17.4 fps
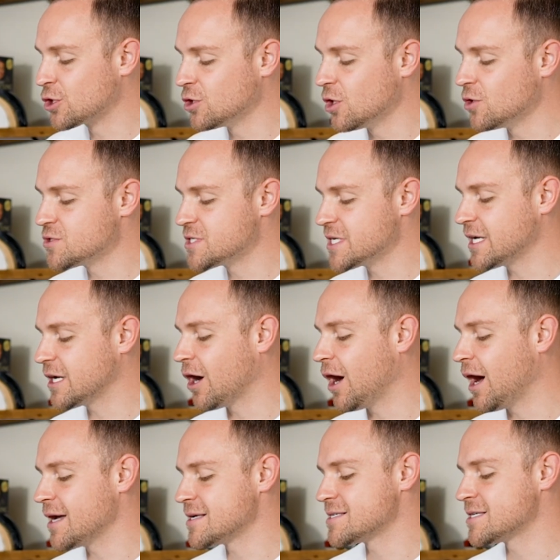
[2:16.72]
Closing
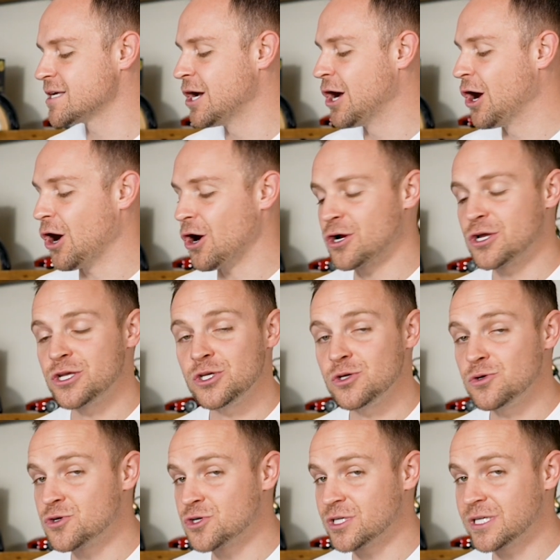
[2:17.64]
costs are
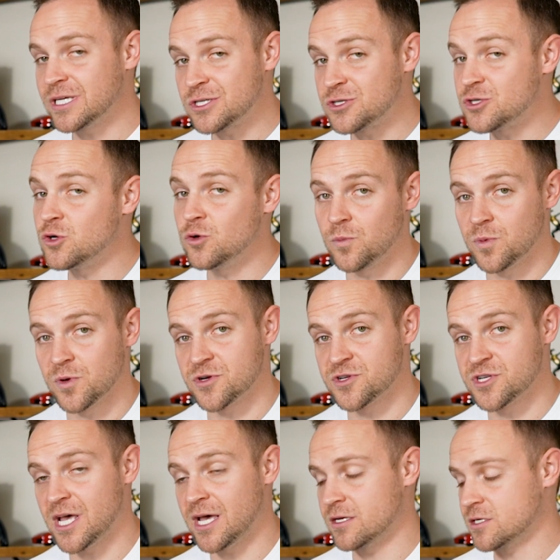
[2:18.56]
usually two
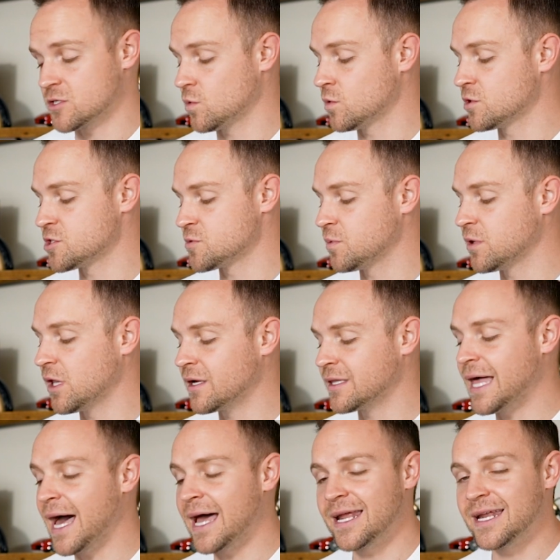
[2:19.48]
percent, so we'll just
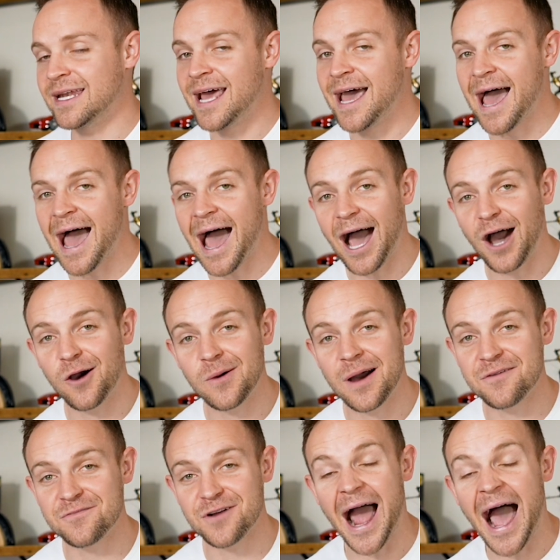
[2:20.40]
plug that in.
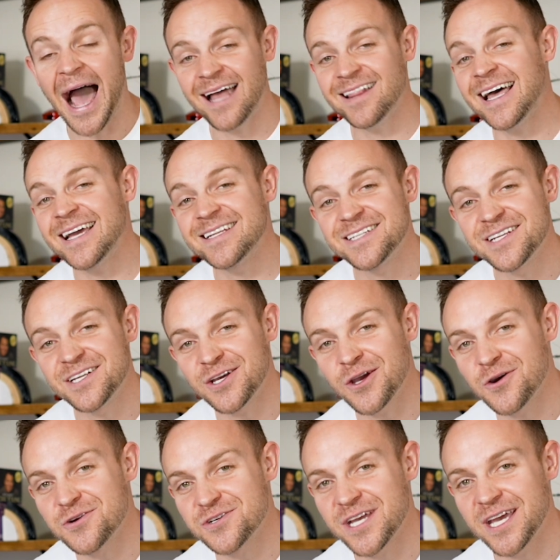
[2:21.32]
However, I like to
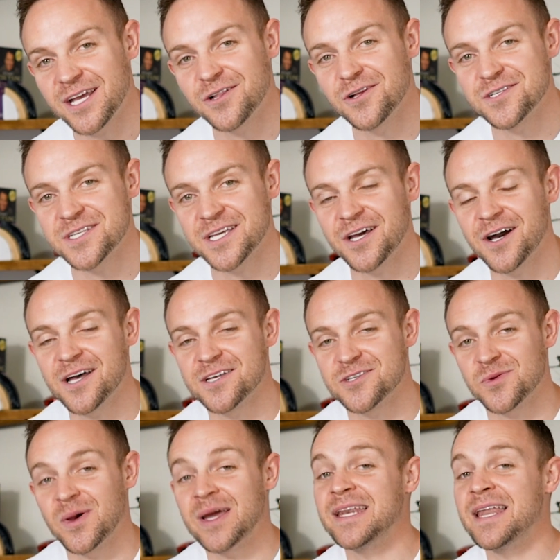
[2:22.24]
negotiate closing
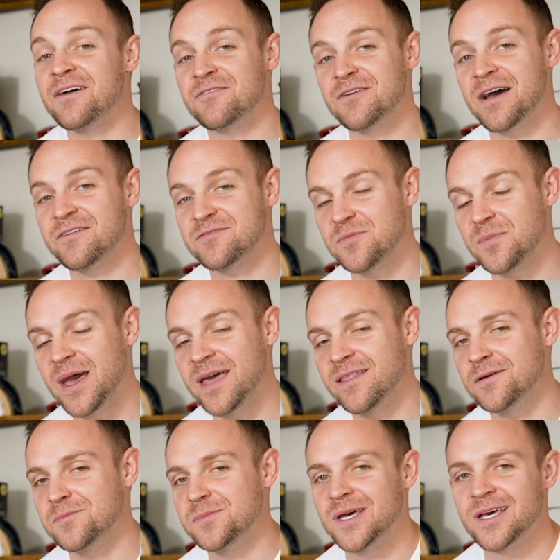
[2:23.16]
costs so I never have to
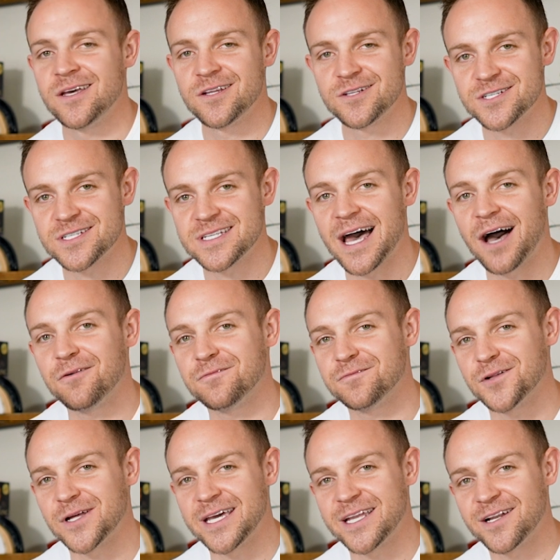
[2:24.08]
pay them, just a
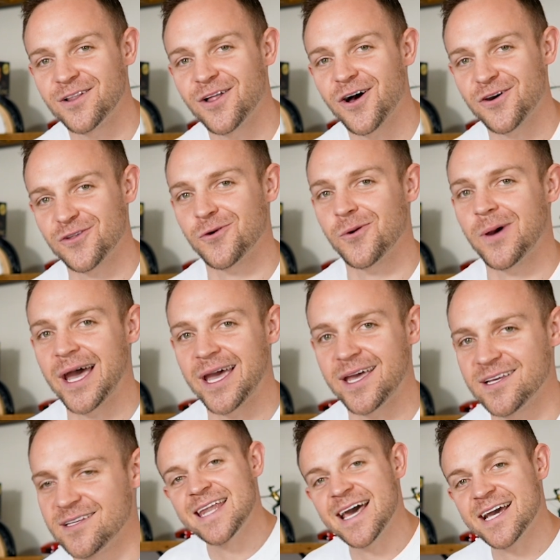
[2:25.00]
helpful hint along the
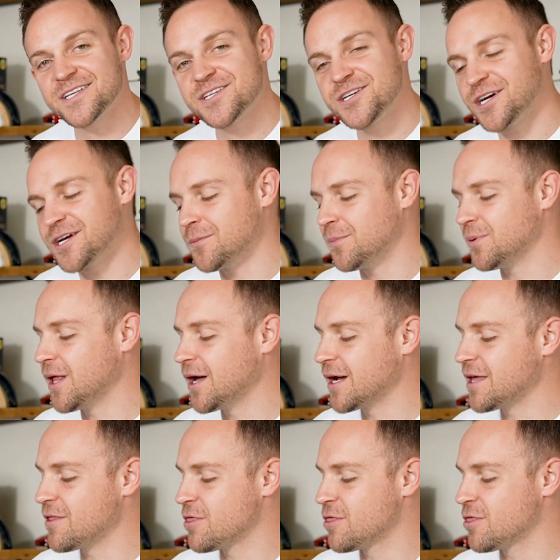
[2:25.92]
way. Next, you're gonna
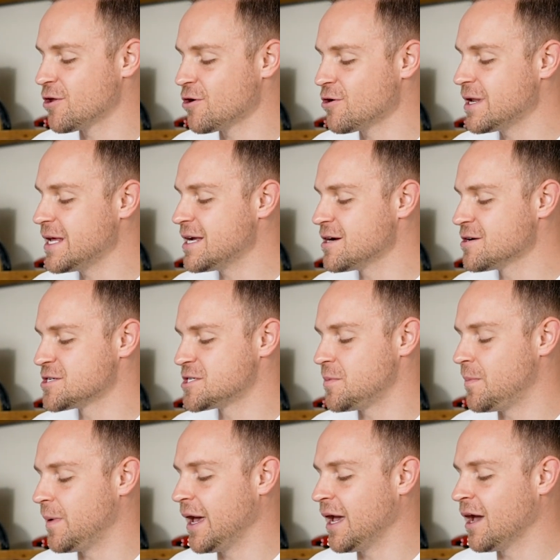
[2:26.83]
plug in thirty years
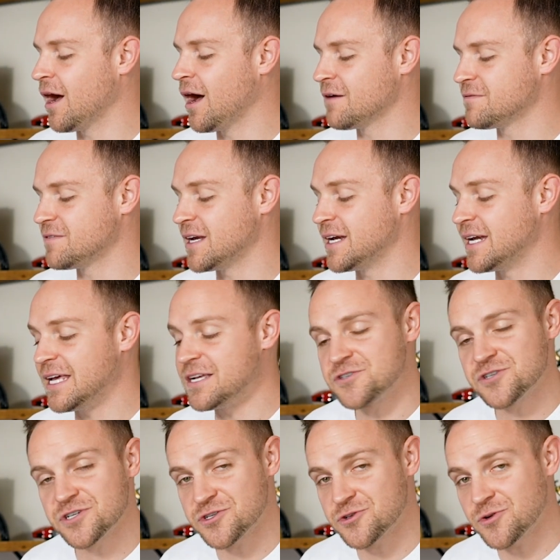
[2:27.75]
to pay off at an
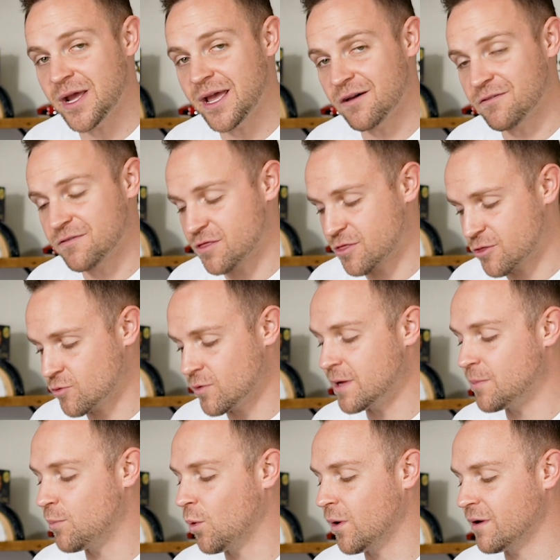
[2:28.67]
interest rate of
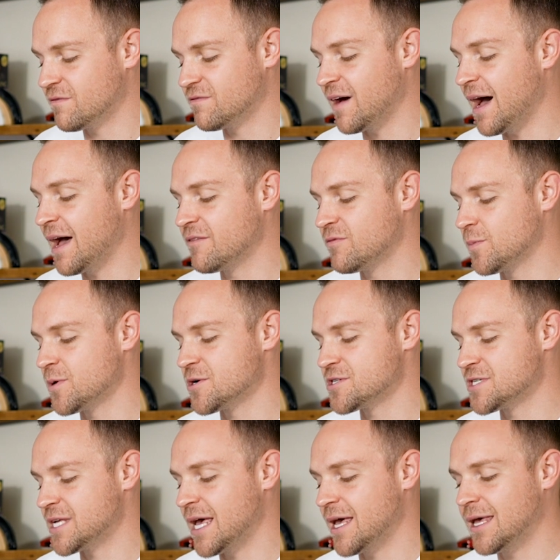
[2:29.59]
three point five
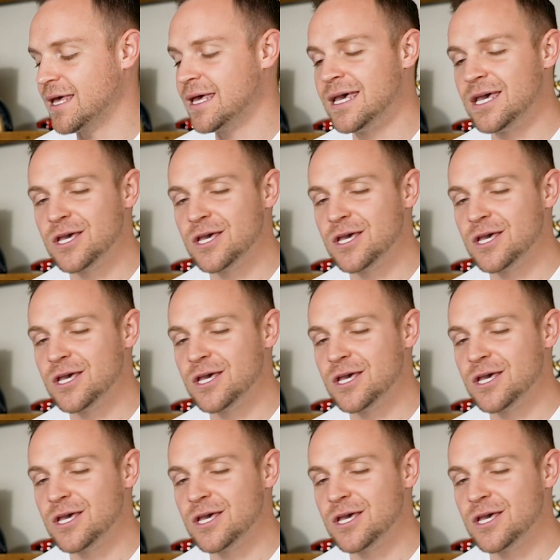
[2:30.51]
percent.